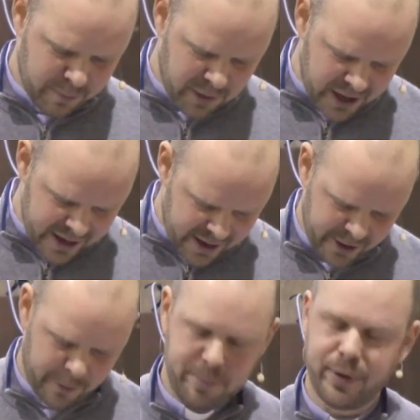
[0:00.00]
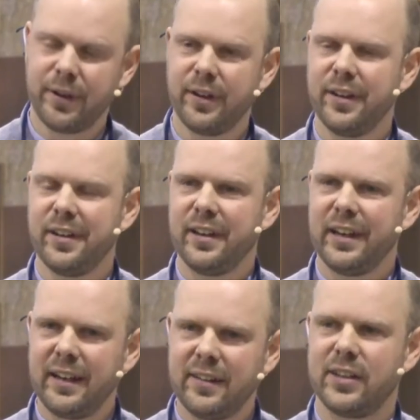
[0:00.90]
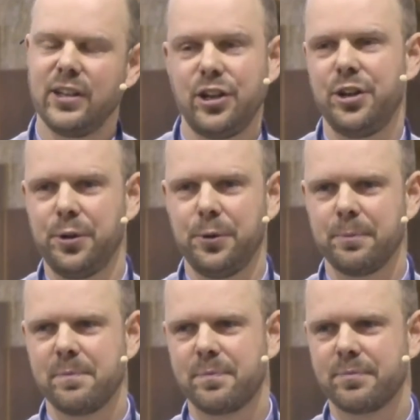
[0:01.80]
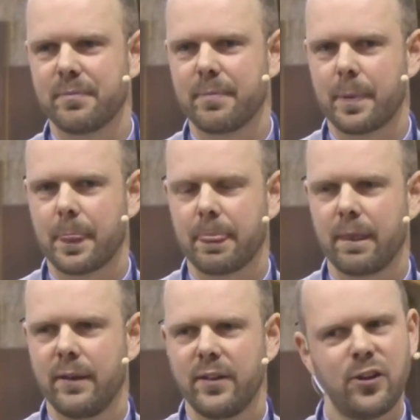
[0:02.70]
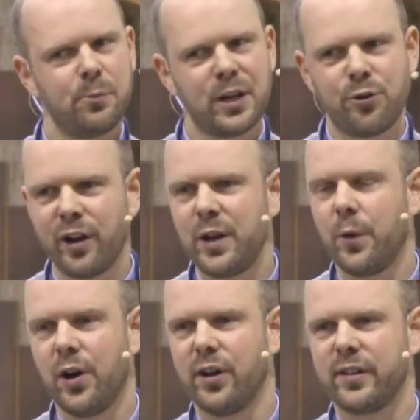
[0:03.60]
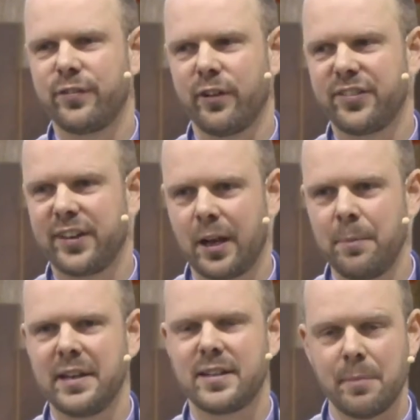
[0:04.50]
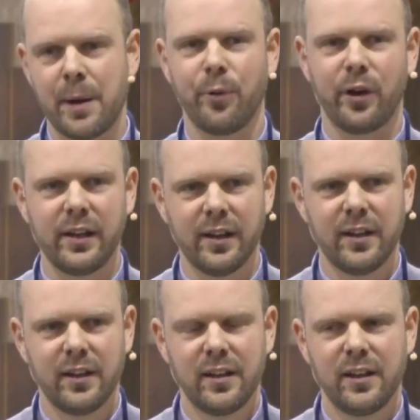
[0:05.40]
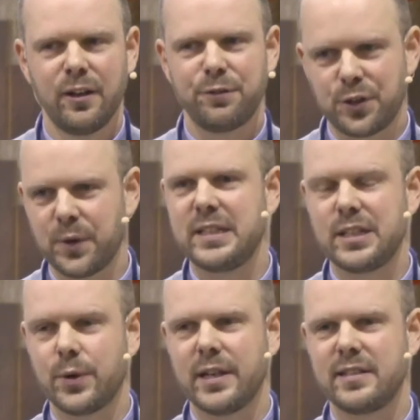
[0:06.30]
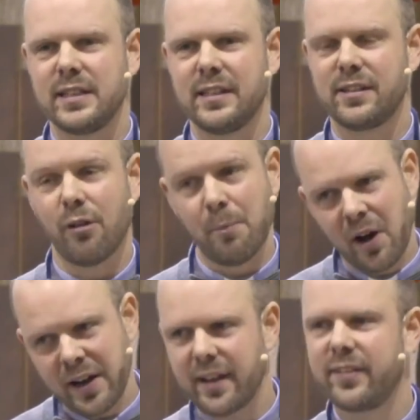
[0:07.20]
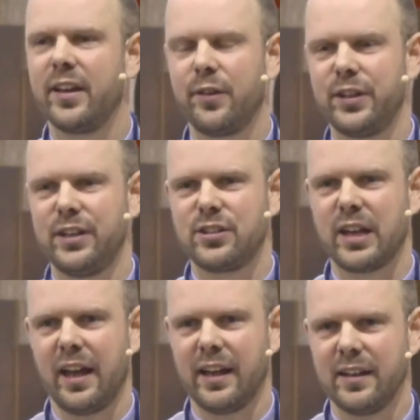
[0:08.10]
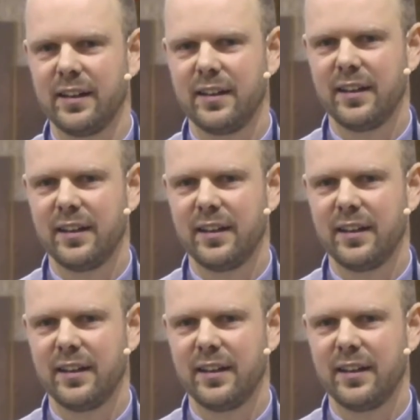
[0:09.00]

My hope is in you. Those would be great words for us to commit to memory for 2020, to remind ourselves each day